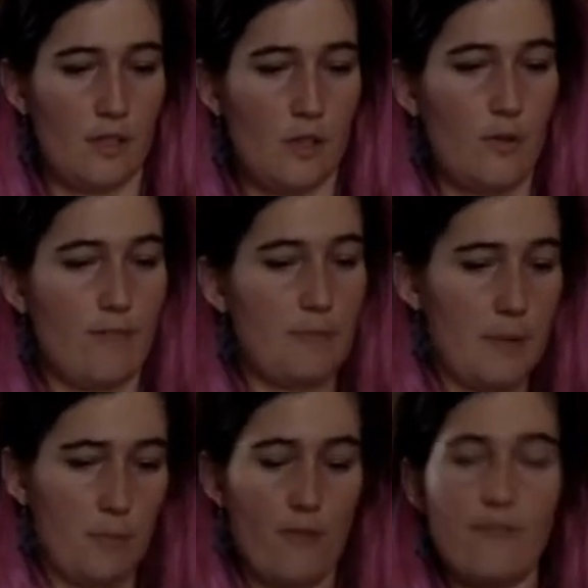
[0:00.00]
you have
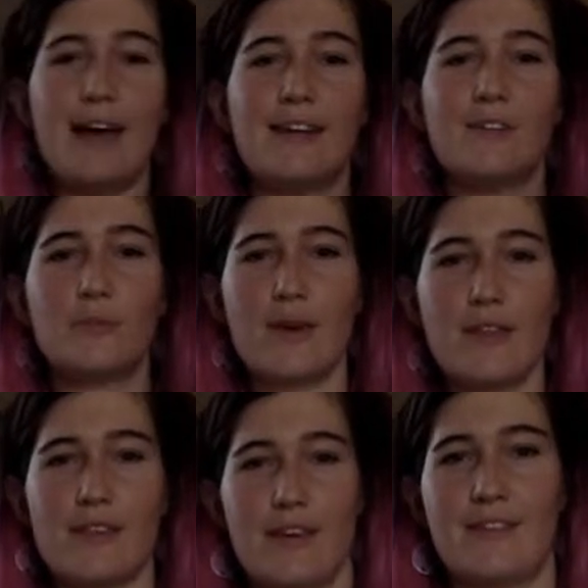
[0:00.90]
been provided
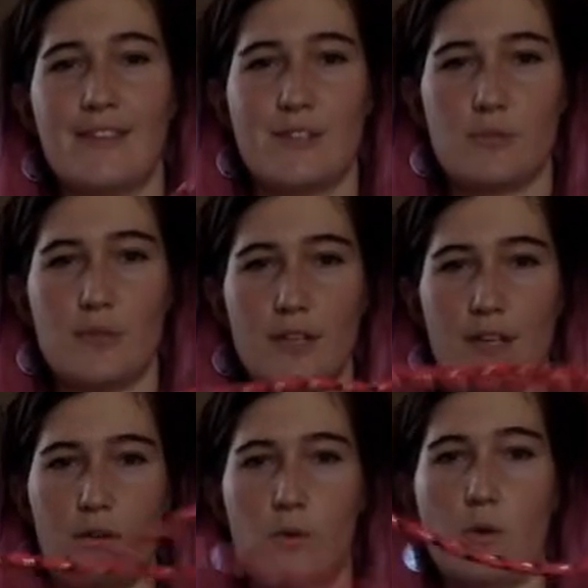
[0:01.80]
with this really
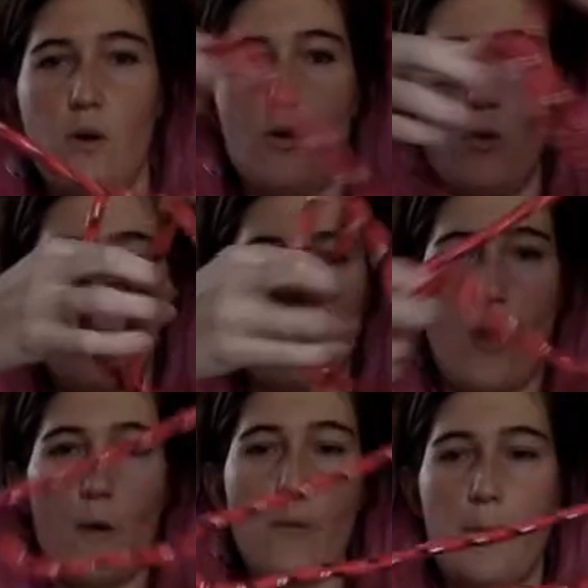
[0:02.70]
cool
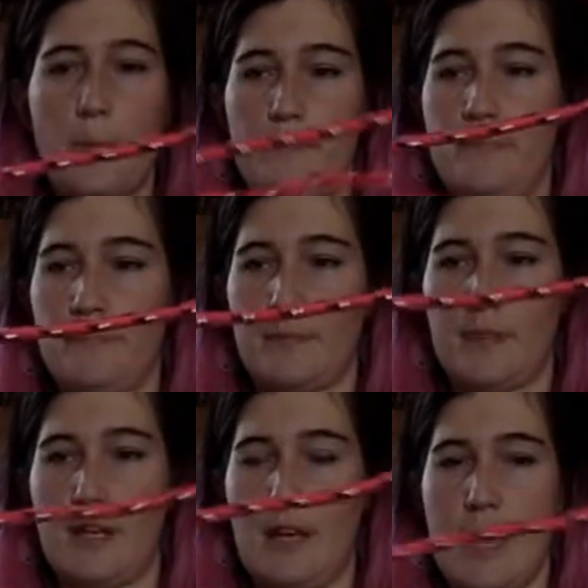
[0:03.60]
rope.
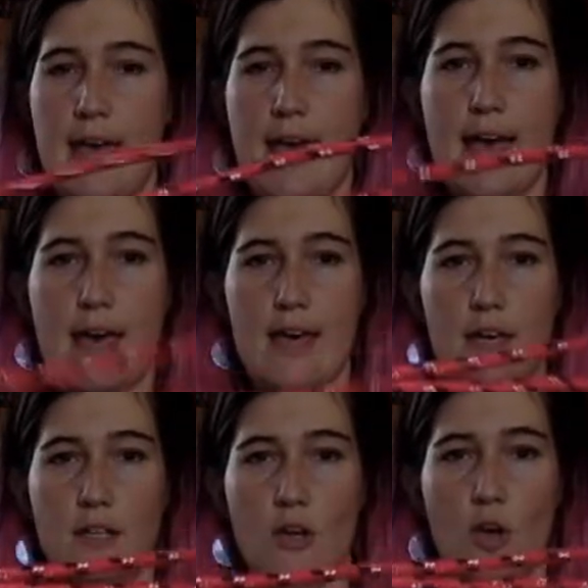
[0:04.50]

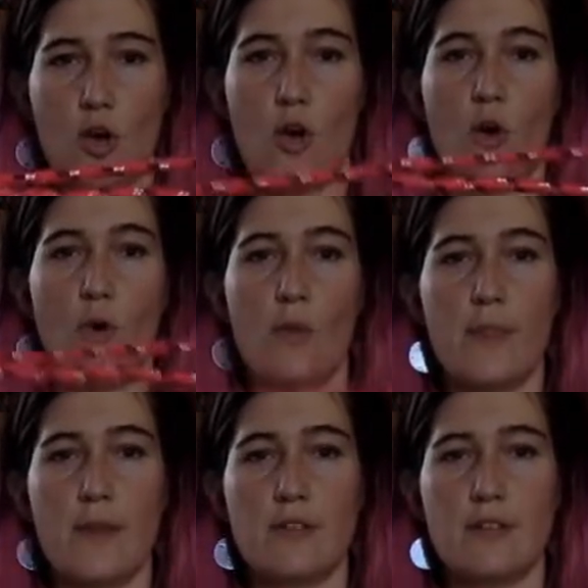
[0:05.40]
And
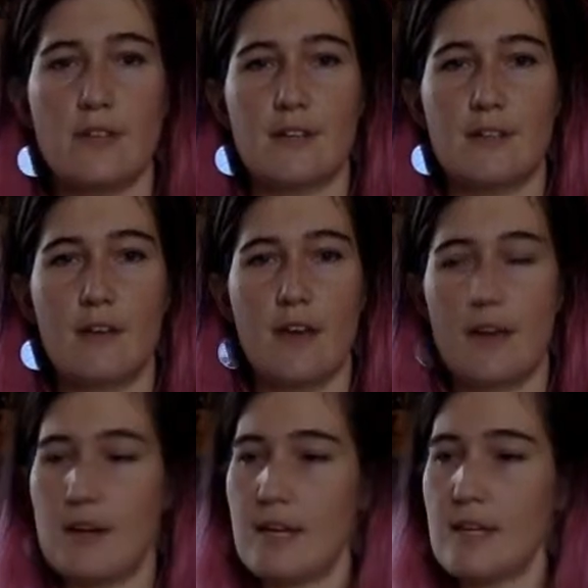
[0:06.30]
there's an
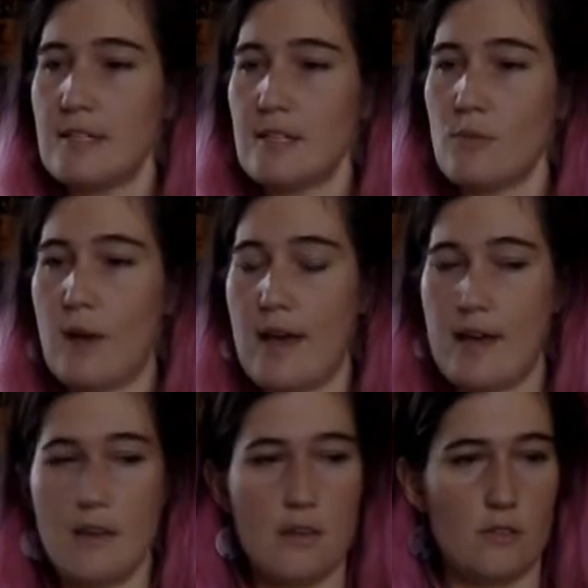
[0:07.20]
easy
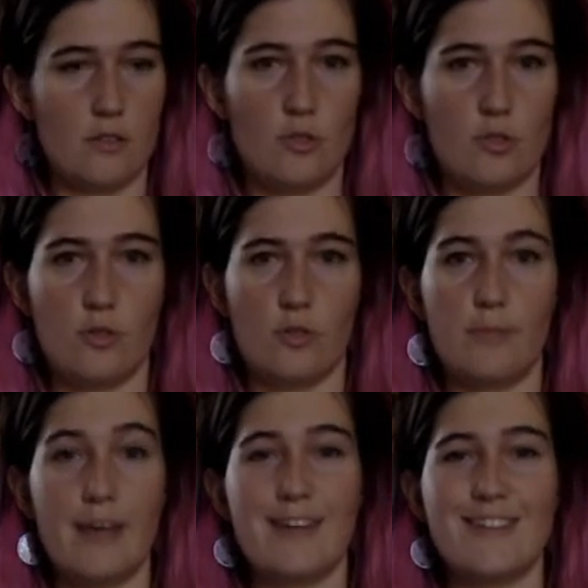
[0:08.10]
way to
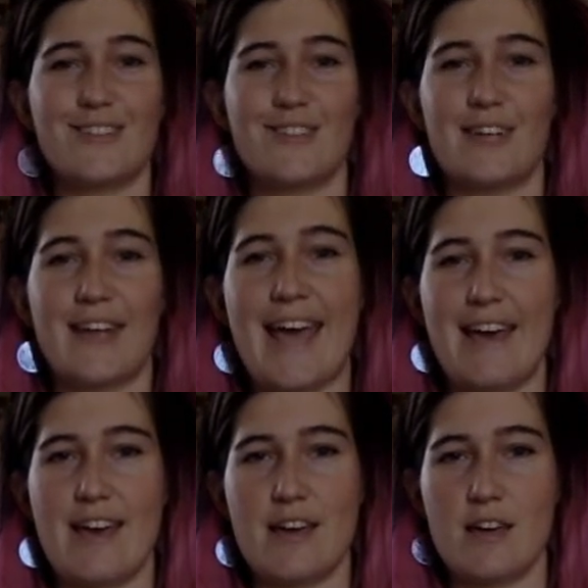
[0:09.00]
make it so you can
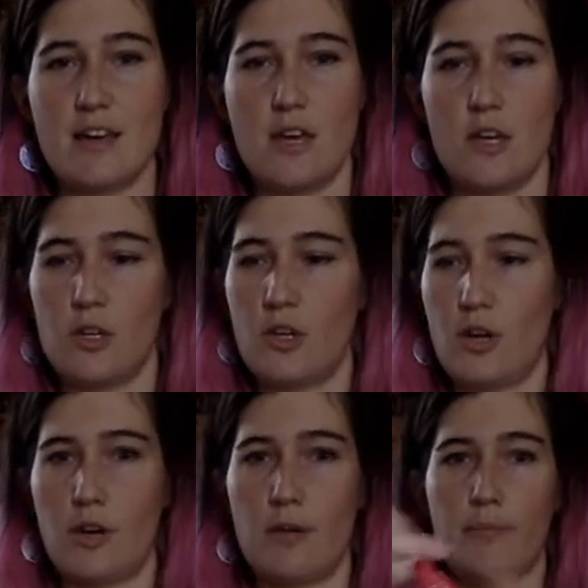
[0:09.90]
hang
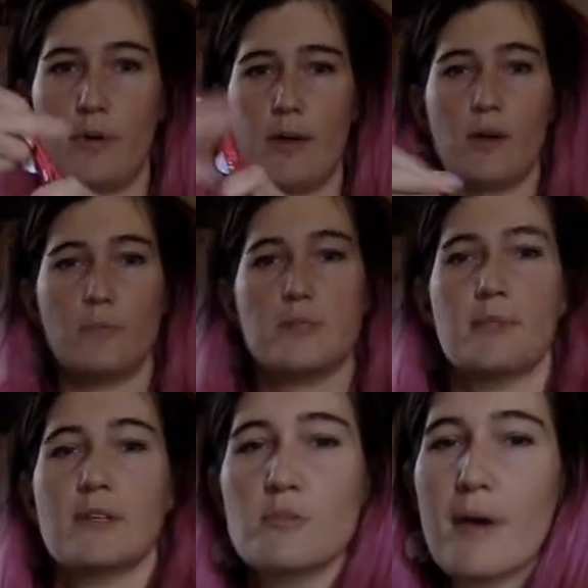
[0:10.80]
your buoy. Oops,
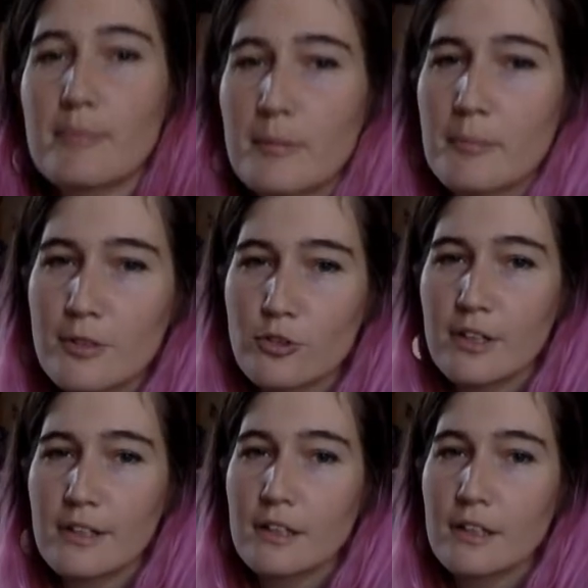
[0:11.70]
something just popped up on my screen.